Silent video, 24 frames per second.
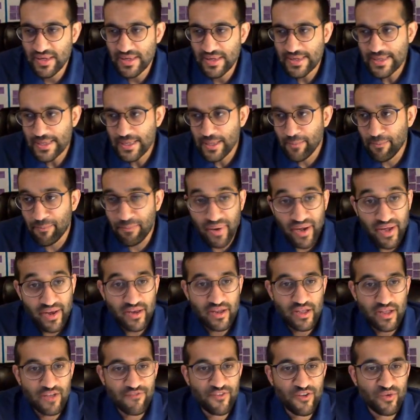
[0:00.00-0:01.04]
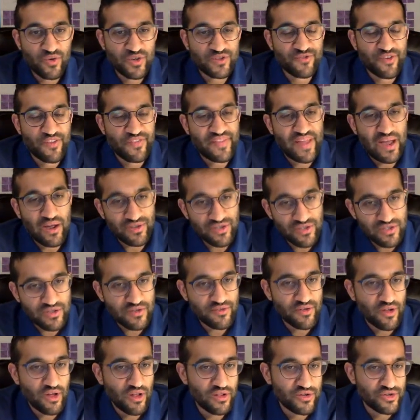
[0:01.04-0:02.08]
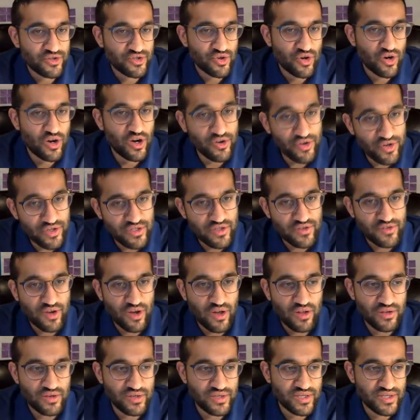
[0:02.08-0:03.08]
But if it was for thousands of dollars or hundreds of dollars,